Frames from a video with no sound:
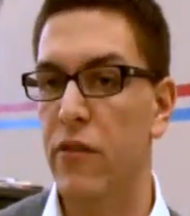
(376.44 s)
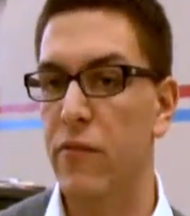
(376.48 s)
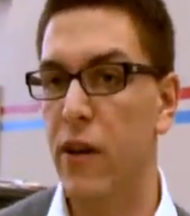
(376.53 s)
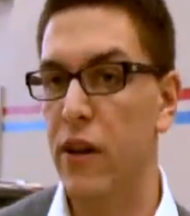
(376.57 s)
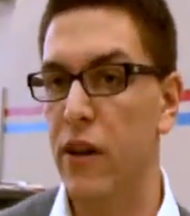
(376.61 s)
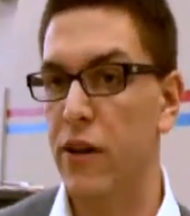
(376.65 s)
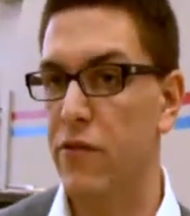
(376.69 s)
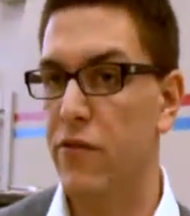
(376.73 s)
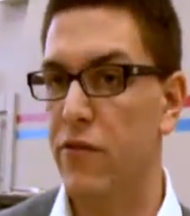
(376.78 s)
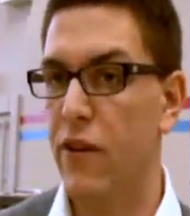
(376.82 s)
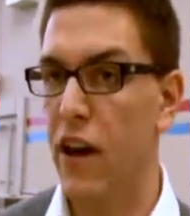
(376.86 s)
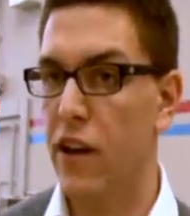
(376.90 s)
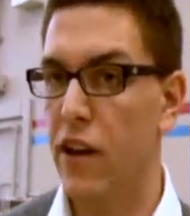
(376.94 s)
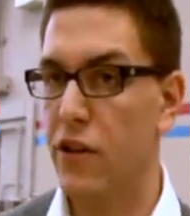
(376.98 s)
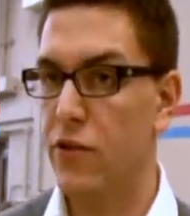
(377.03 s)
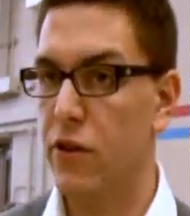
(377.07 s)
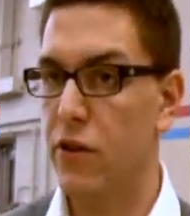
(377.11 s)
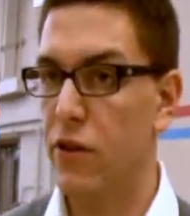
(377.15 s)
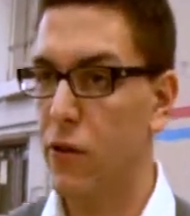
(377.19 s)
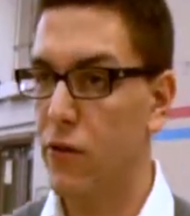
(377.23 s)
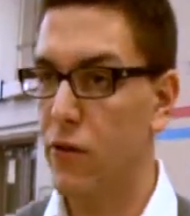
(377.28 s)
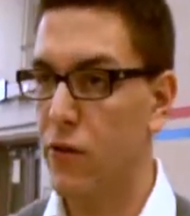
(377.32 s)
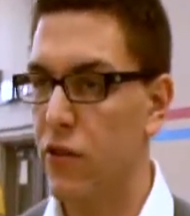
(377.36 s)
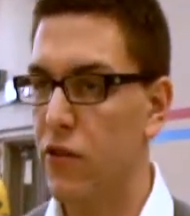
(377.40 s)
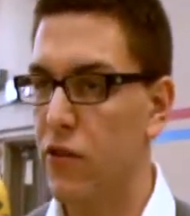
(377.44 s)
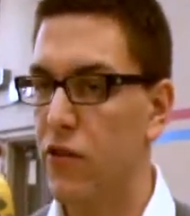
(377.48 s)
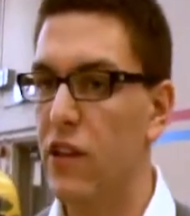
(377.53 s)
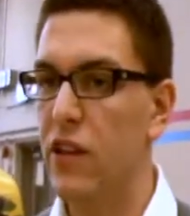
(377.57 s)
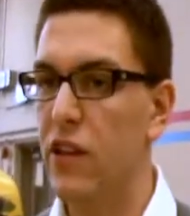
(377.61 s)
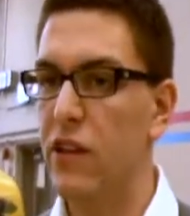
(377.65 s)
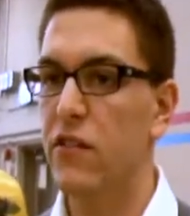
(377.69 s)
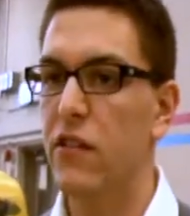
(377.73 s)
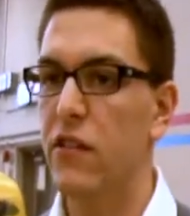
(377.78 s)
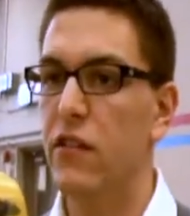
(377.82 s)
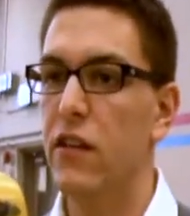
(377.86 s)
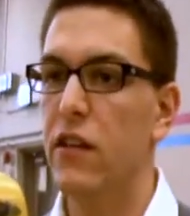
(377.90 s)
of manufacturing
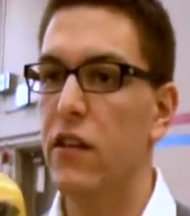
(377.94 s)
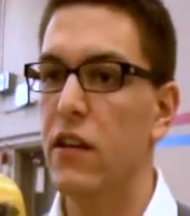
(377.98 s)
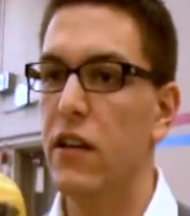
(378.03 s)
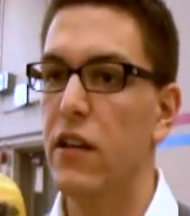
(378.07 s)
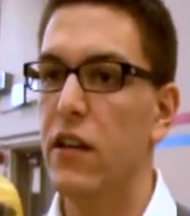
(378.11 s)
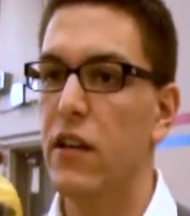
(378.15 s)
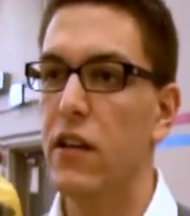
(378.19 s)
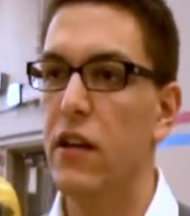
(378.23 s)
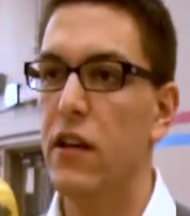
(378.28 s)
overseas and the